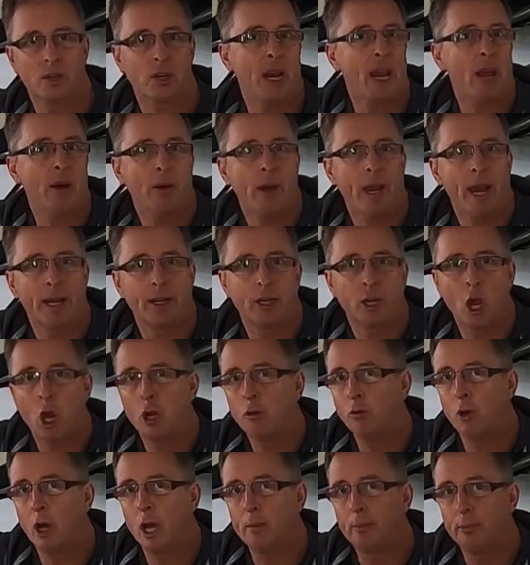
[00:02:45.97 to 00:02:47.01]
So now I
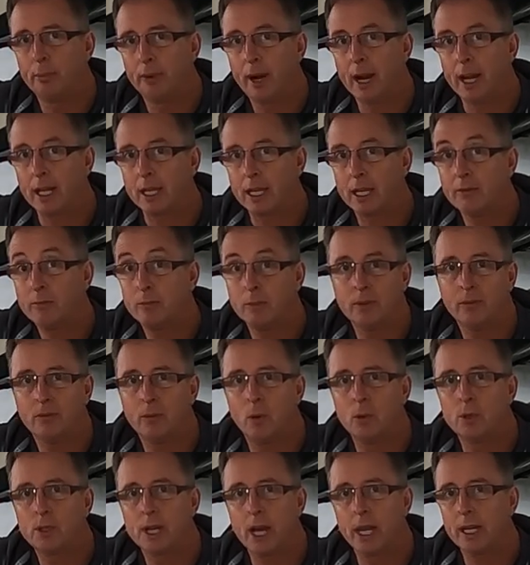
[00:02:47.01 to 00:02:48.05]
had no right brake even
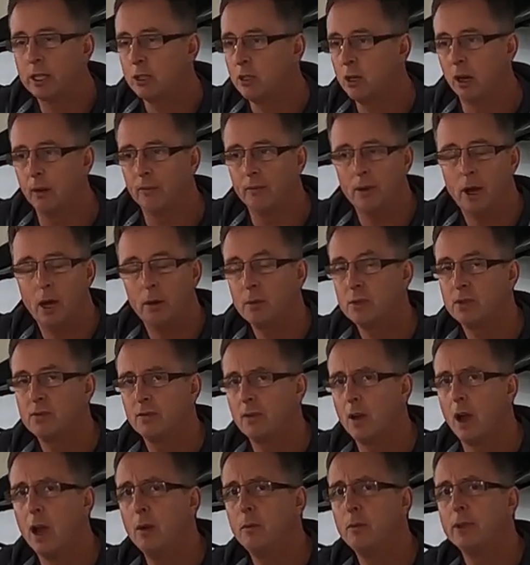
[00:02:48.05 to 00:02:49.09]
before taking off. I
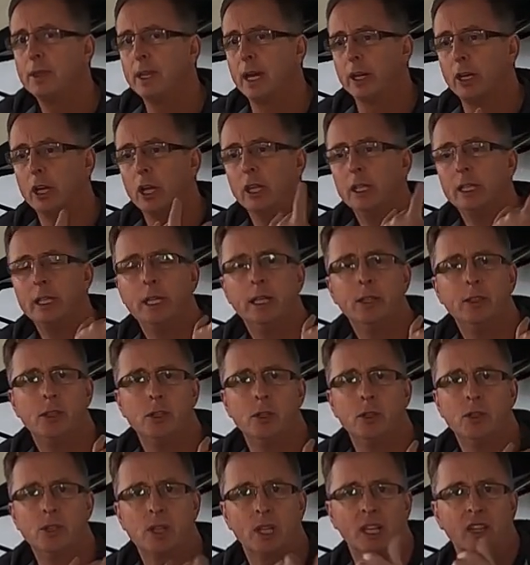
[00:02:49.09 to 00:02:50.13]
was fine with that. I only
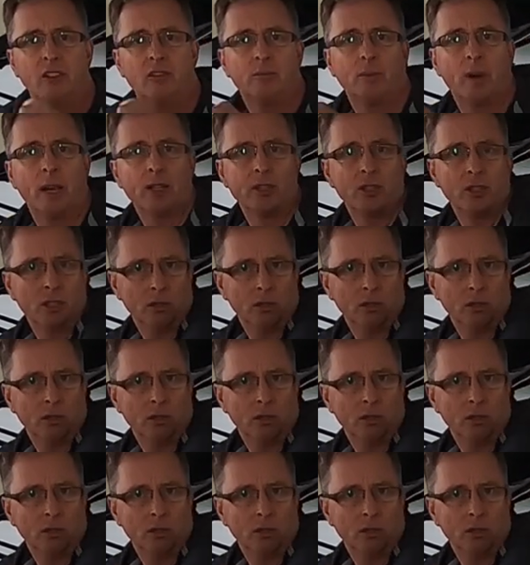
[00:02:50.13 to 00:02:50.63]
need to use the left